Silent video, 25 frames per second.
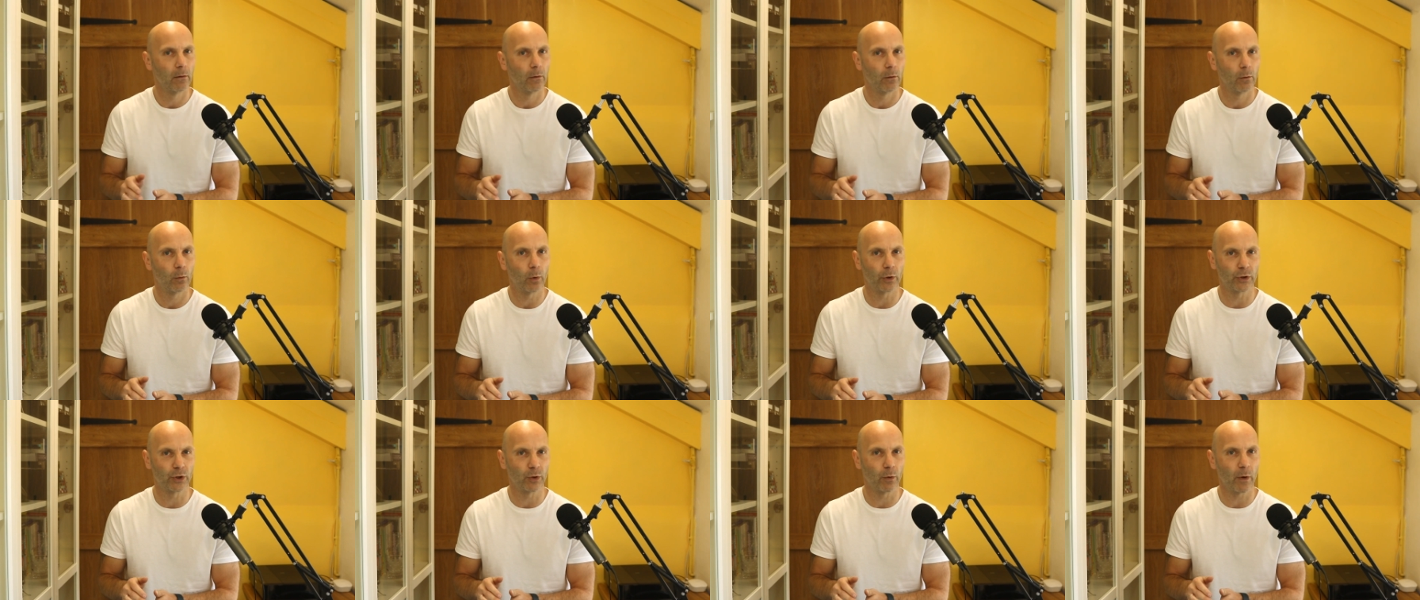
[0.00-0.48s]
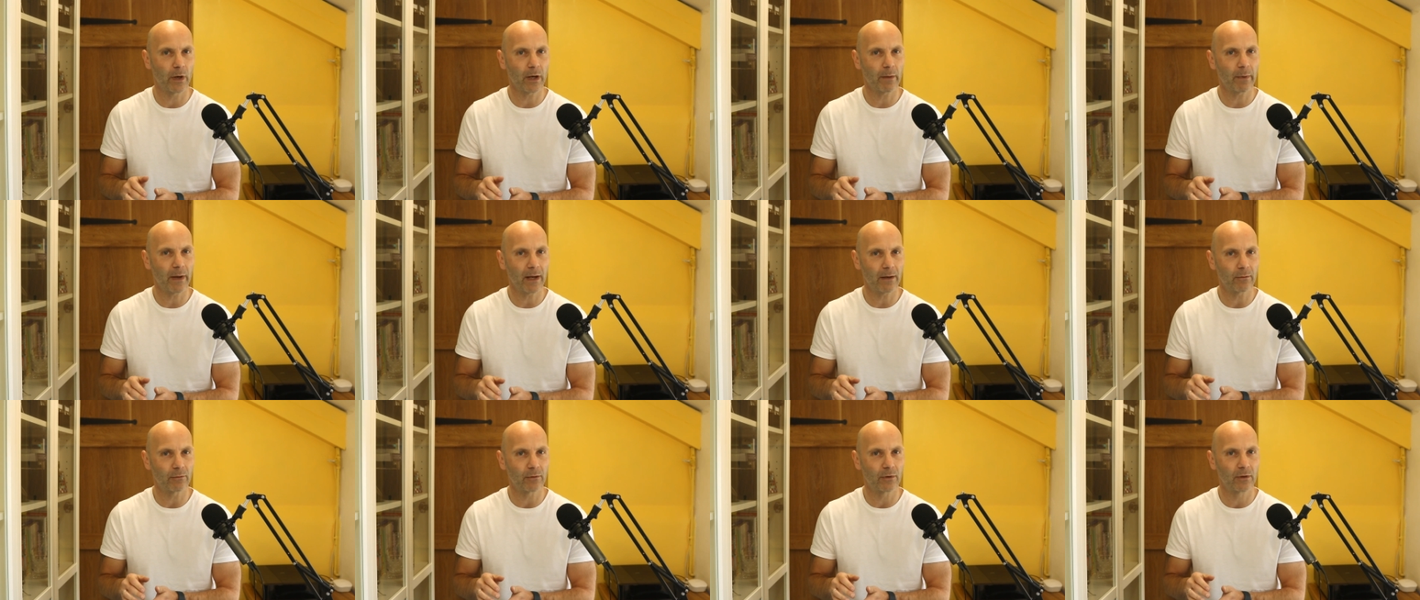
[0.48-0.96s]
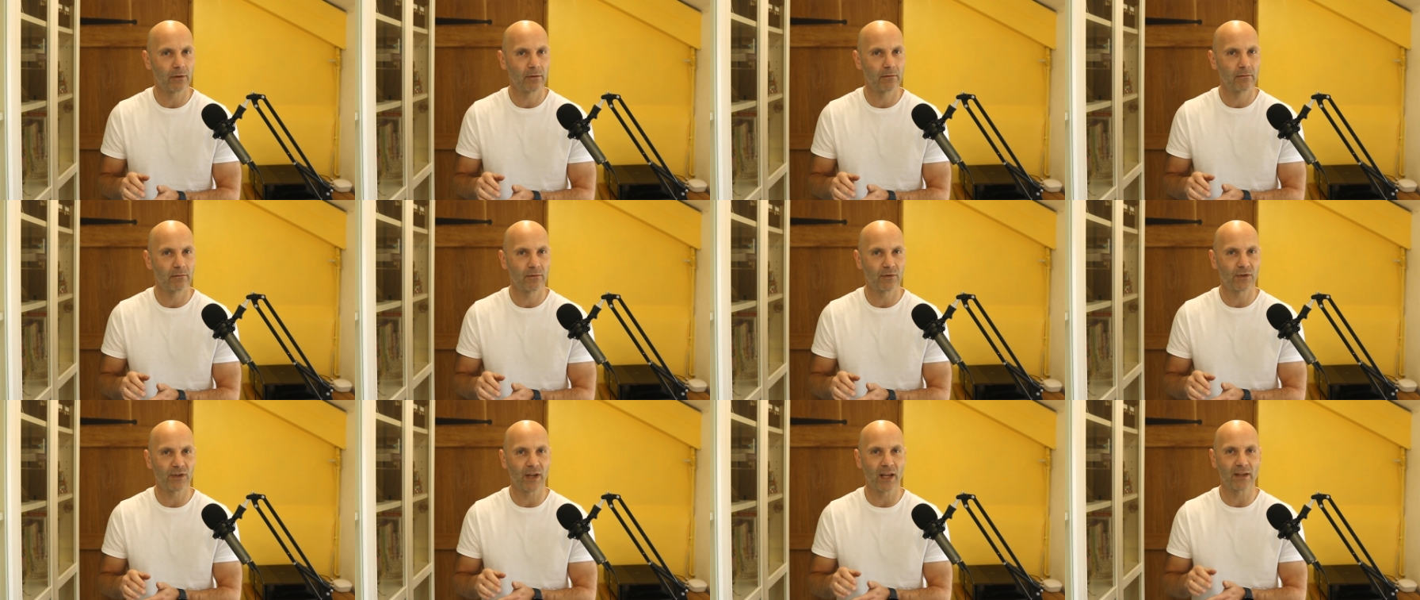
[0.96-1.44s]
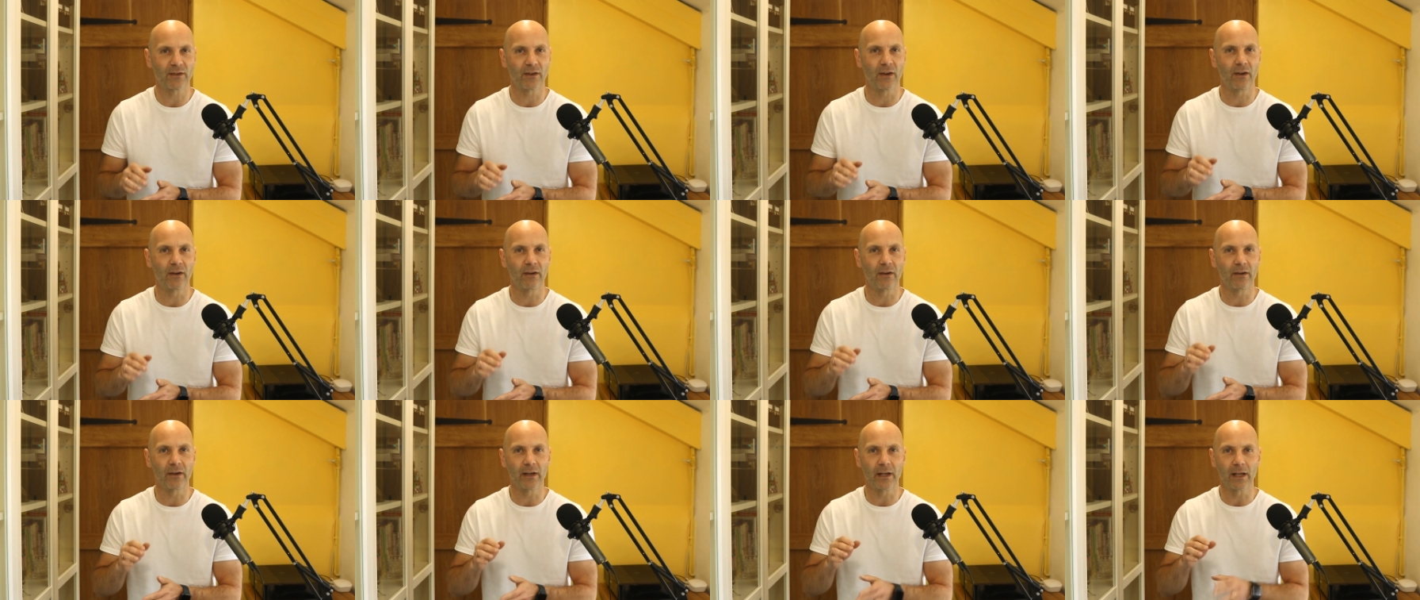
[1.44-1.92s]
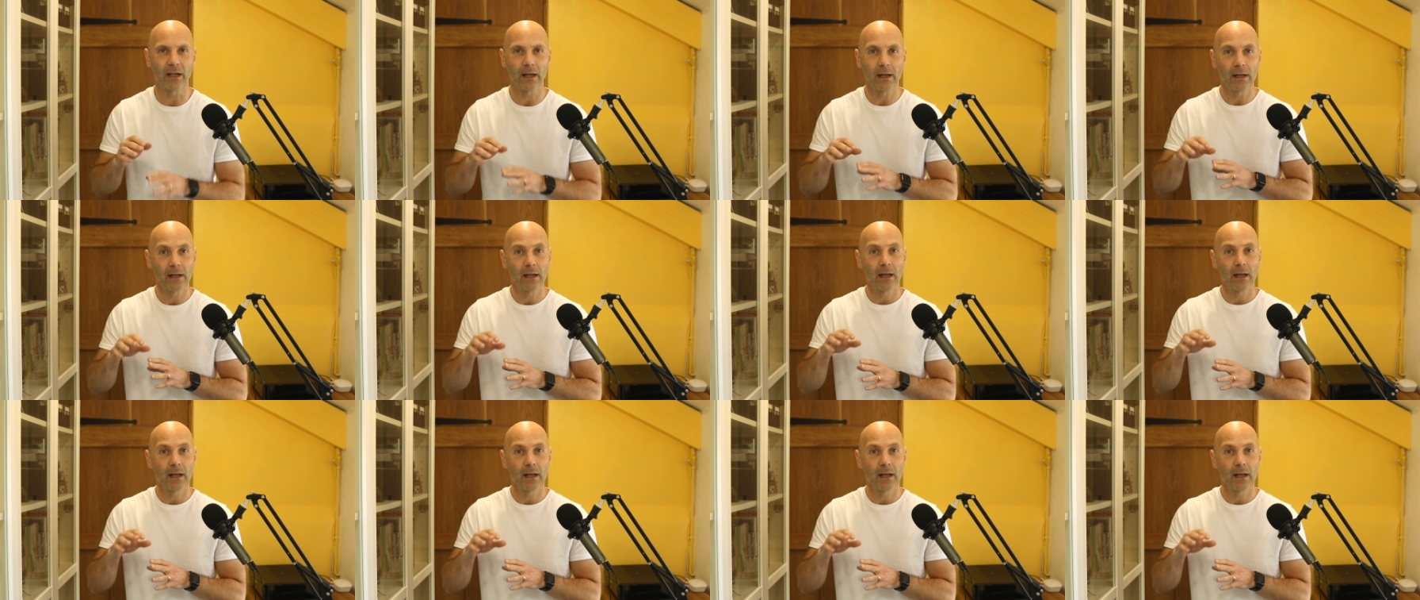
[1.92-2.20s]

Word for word: What you on about? says I,